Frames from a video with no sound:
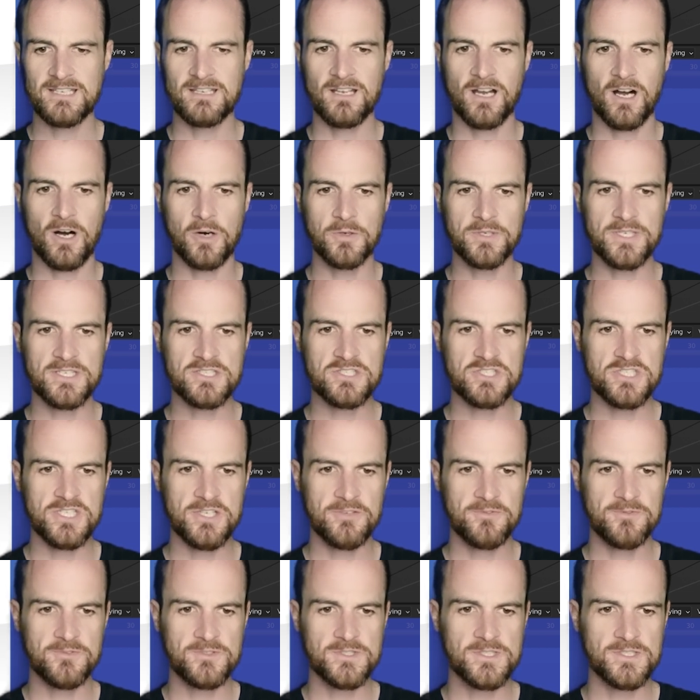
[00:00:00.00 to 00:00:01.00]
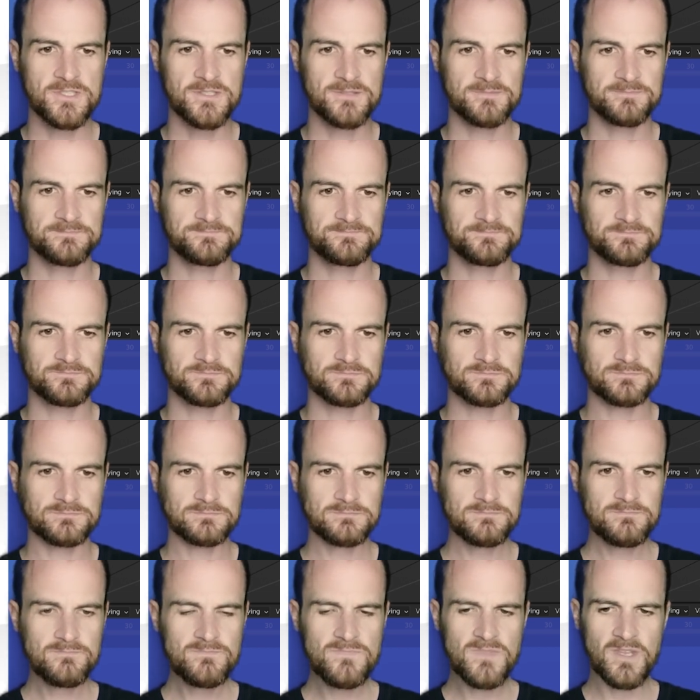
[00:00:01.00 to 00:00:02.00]
click holding shift,
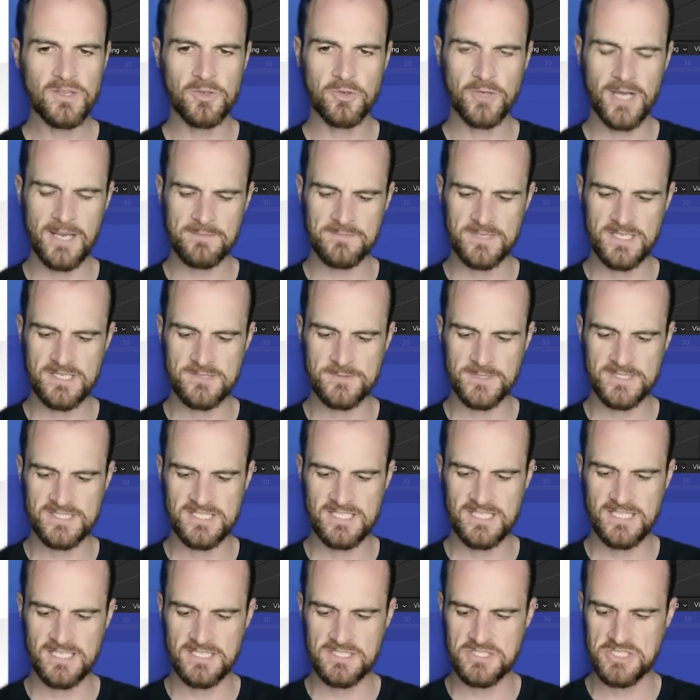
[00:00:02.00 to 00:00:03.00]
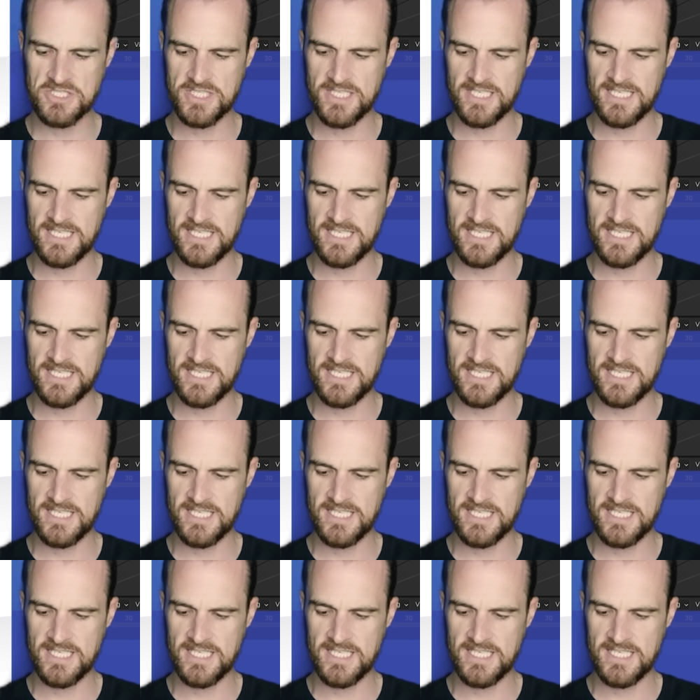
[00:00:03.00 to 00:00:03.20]
grab these ones here,